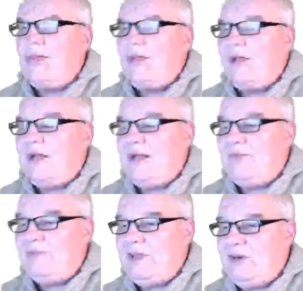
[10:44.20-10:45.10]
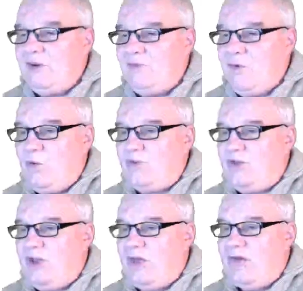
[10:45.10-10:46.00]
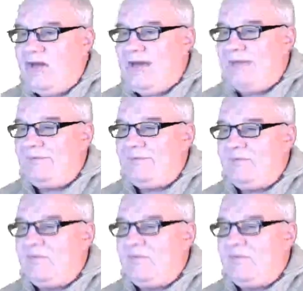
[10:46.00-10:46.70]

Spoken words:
And I've also,